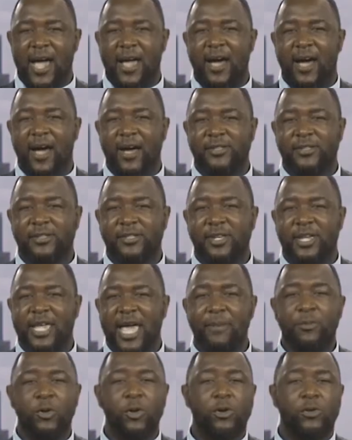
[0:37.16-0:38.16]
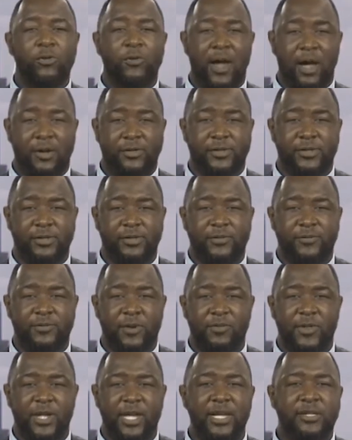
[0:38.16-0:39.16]
I asked Gabriel Crouse
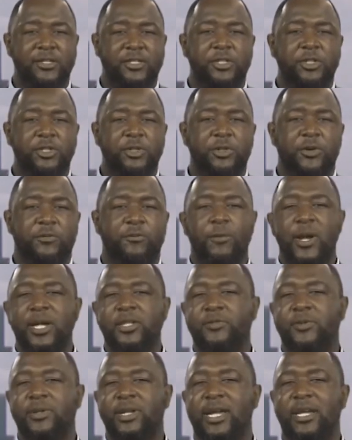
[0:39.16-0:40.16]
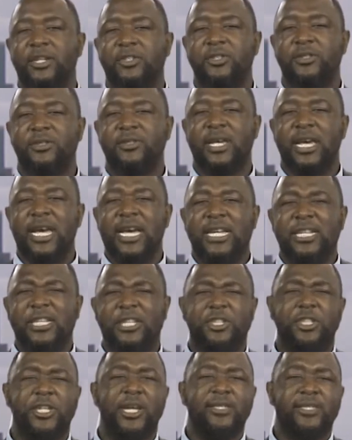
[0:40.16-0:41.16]
from the Institute of Race Relations
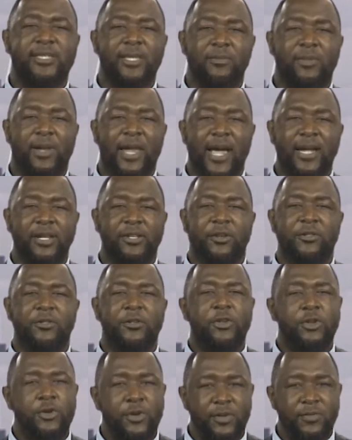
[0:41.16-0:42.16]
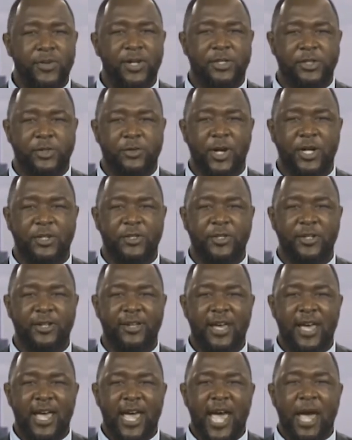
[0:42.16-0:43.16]
to shed some light on the new administration
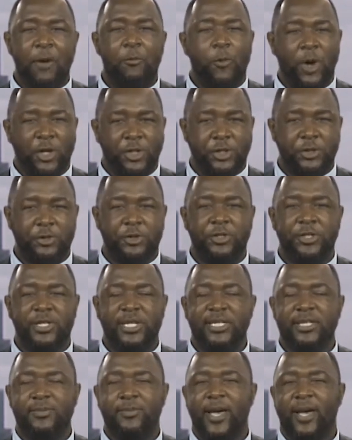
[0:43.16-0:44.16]
and what you should